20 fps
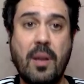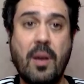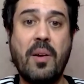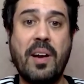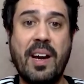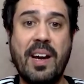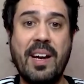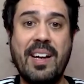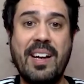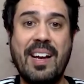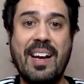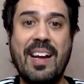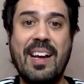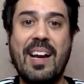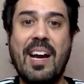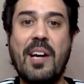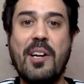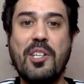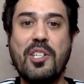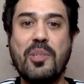Okay.
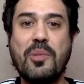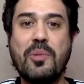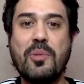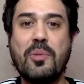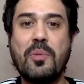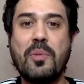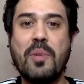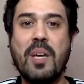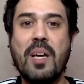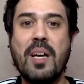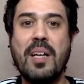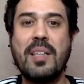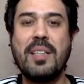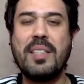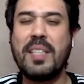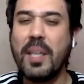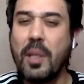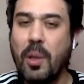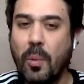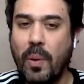And how did you
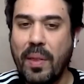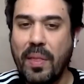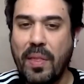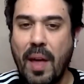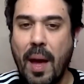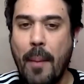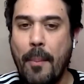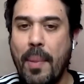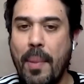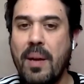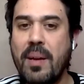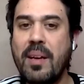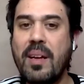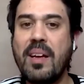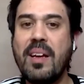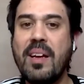deal with them?